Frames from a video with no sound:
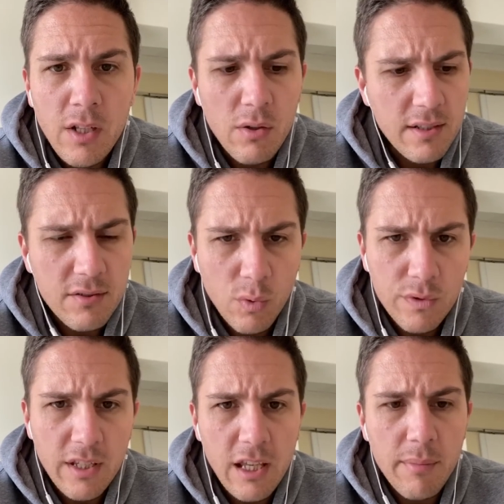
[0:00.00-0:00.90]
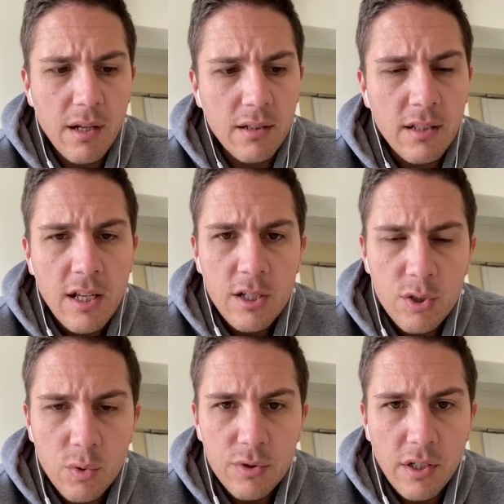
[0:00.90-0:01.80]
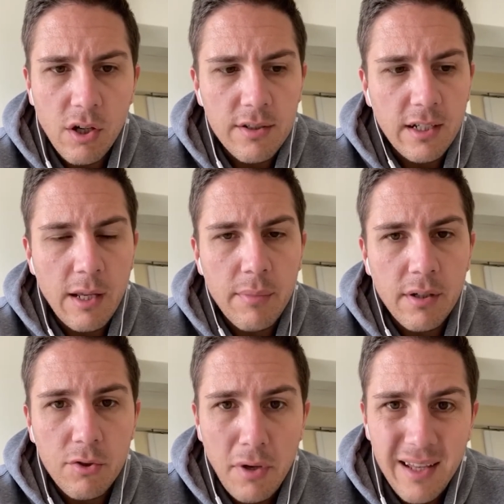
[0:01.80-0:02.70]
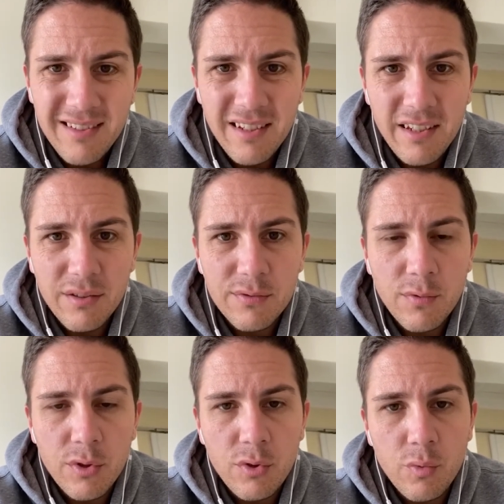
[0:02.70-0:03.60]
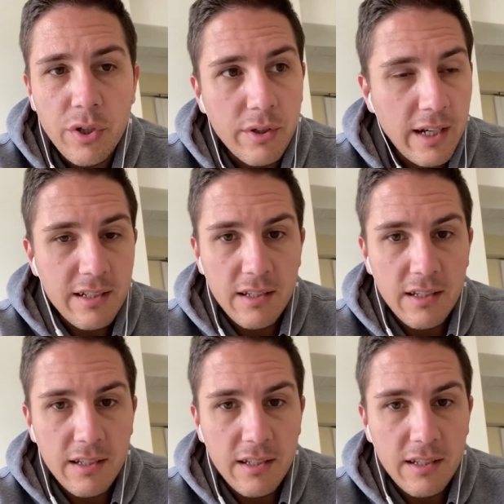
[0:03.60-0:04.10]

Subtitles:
It stores the email, stores the contact number, creates the deal for you, where you can actually